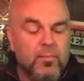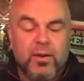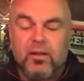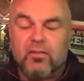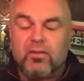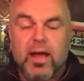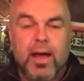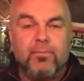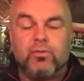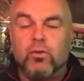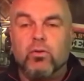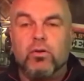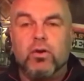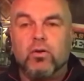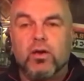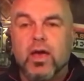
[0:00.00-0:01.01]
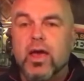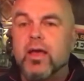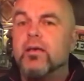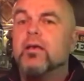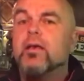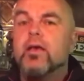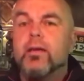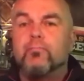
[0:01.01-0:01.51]
but it's absolutely
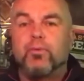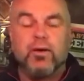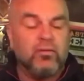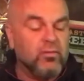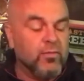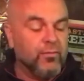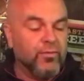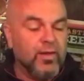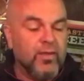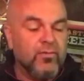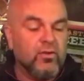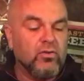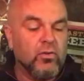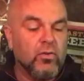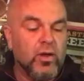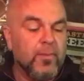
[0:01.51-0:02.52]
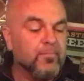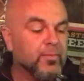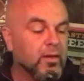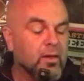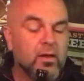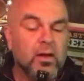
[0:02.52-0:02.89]
okay. It brings some flavor to it.